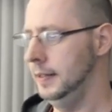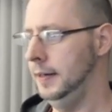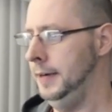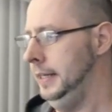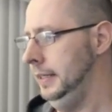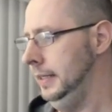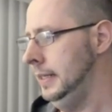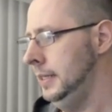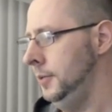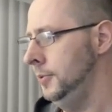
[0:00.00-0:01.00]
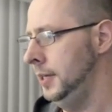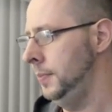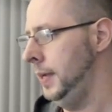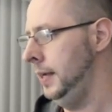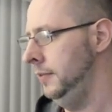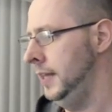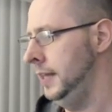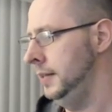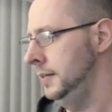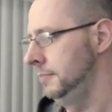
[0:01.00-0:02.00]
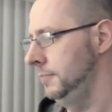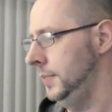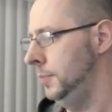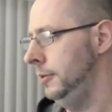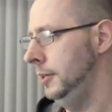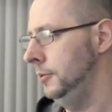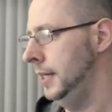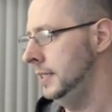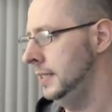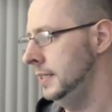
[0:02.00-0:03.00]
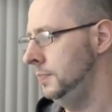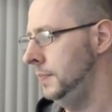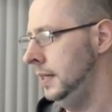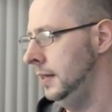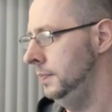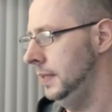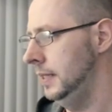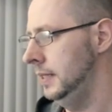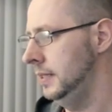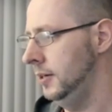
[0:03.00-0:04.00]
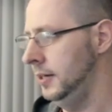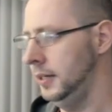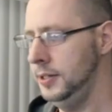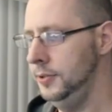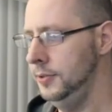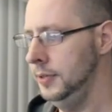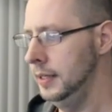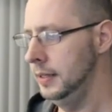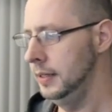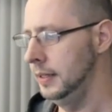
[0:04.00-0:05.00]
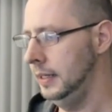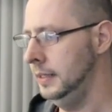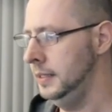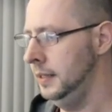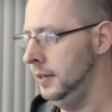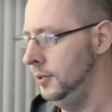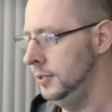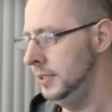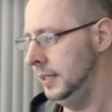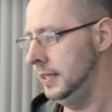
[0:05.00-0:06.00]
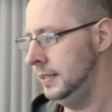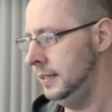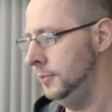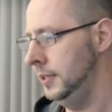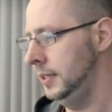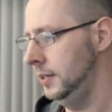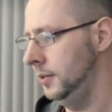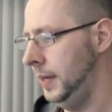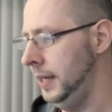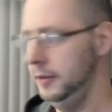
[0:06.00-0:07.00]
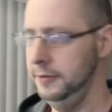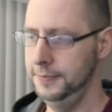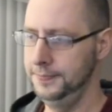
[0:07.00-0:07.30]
All right, let's see what you're made of then. The pre-races meetup is starting soon. Get to the coast and let's see what you're made of."